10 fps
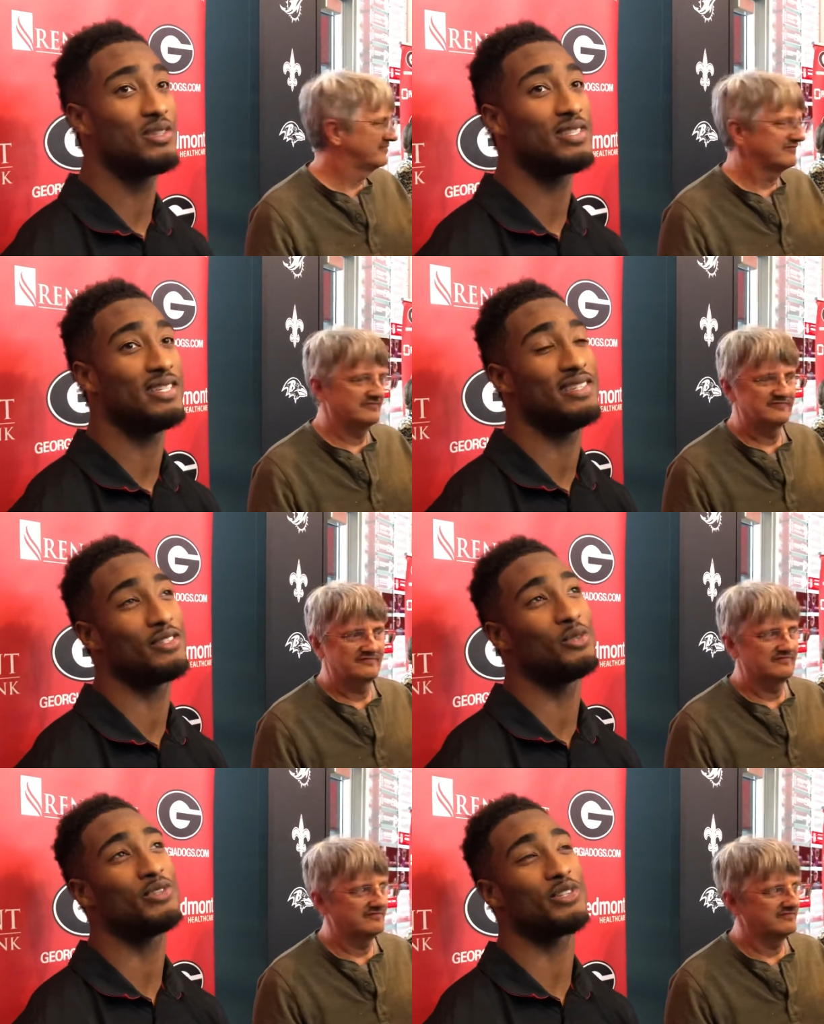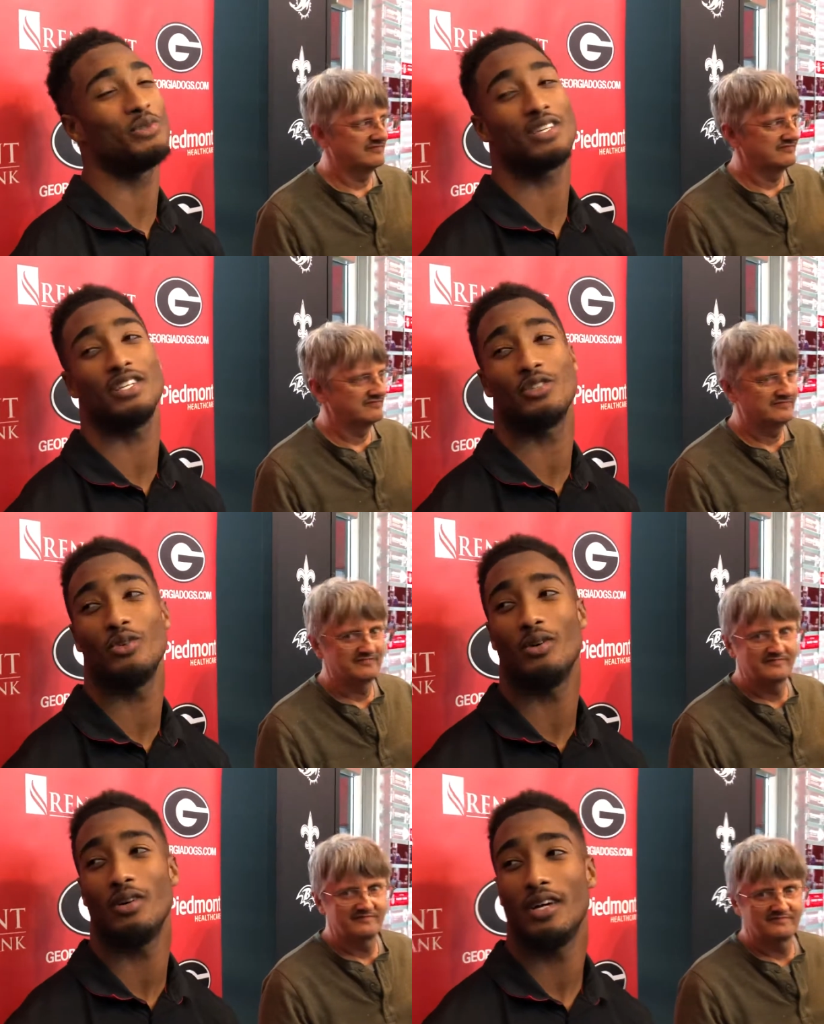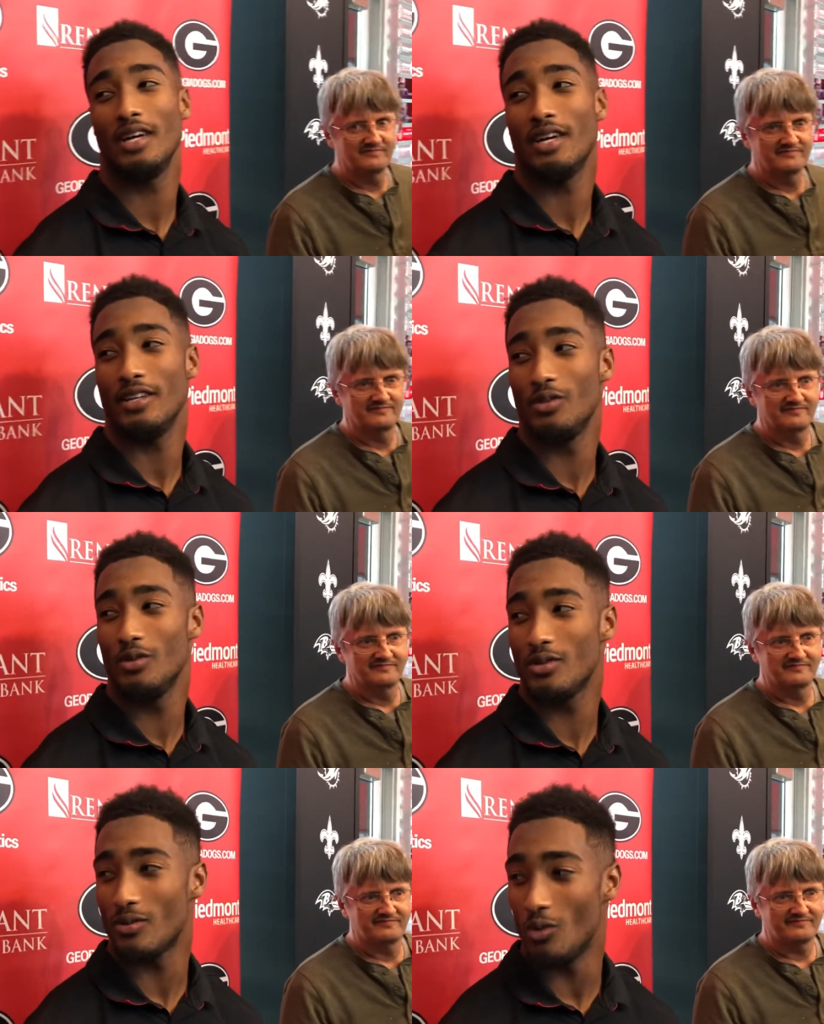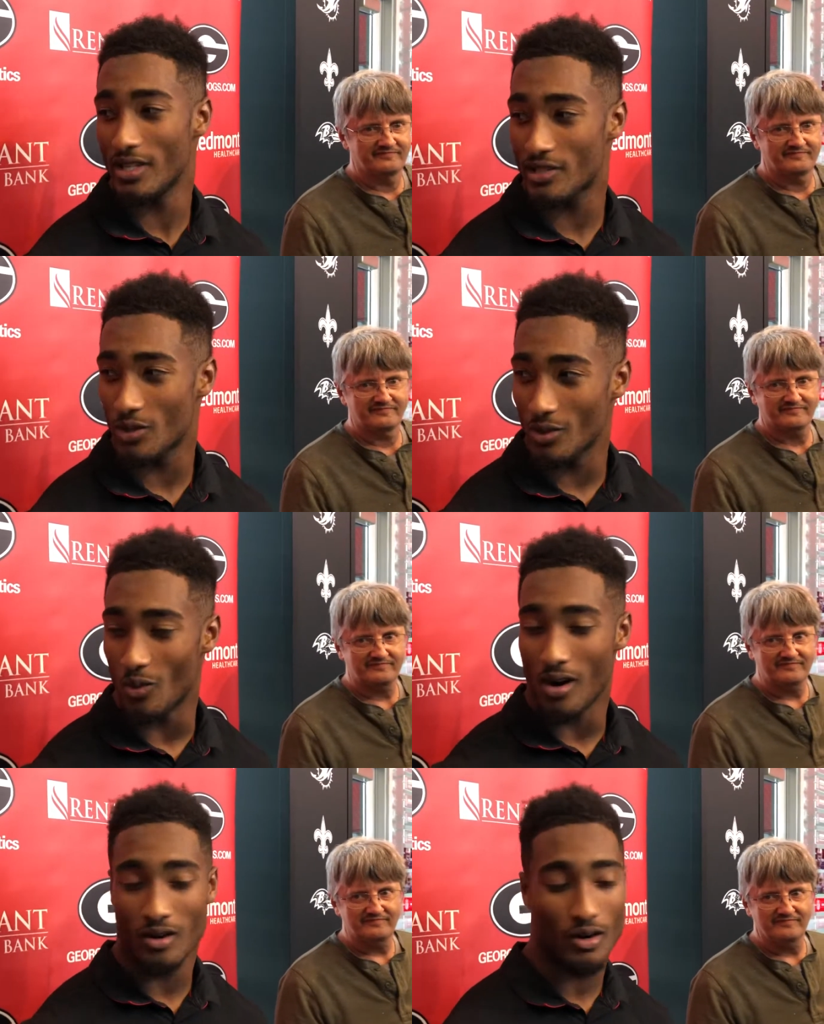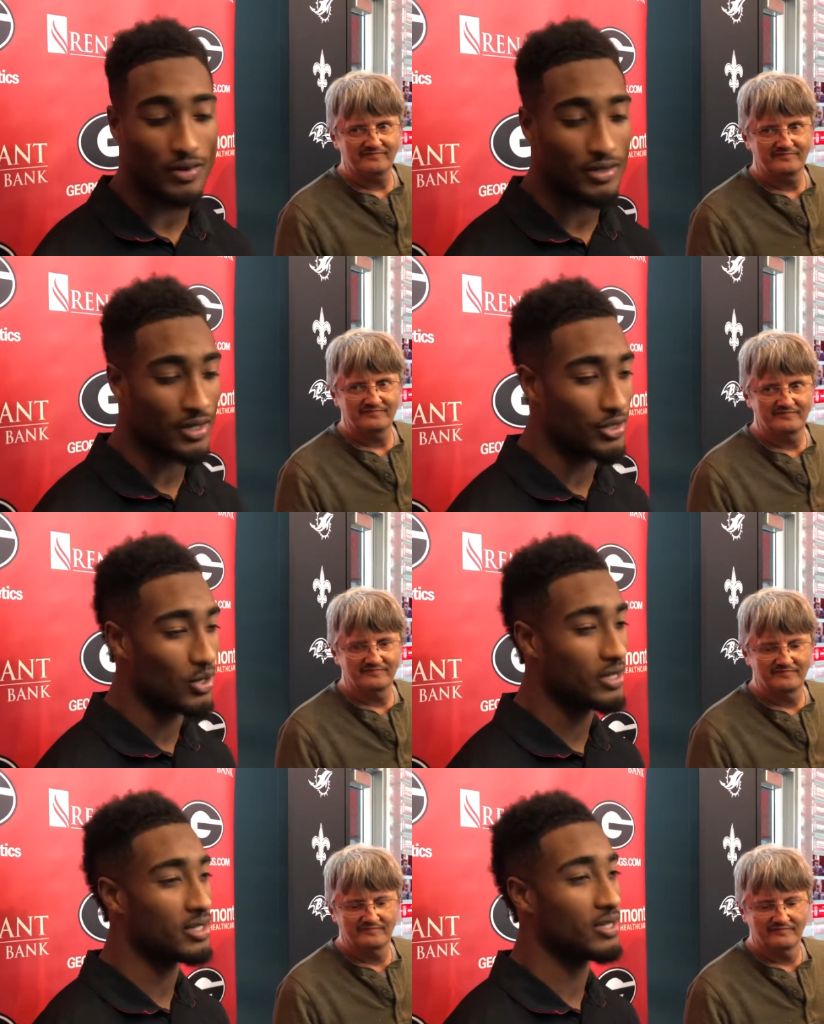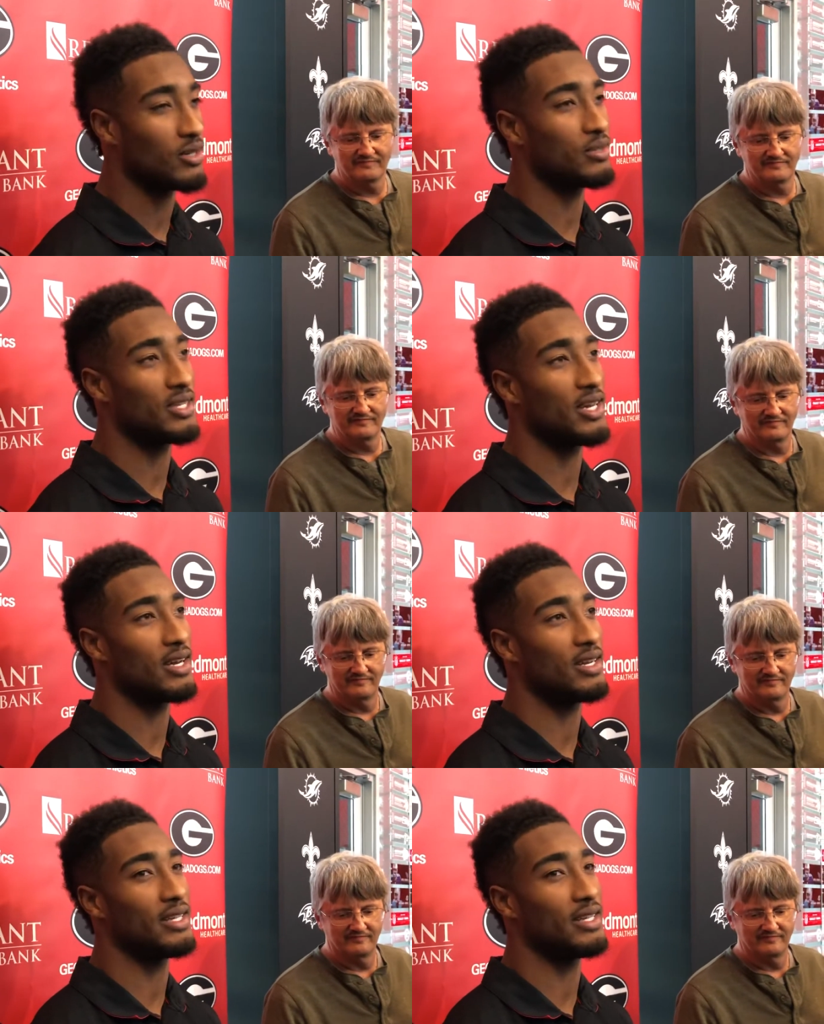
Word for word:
Speaker 1: suit, two suits because you will use one suit to walk over to the Georgia Center Hotel.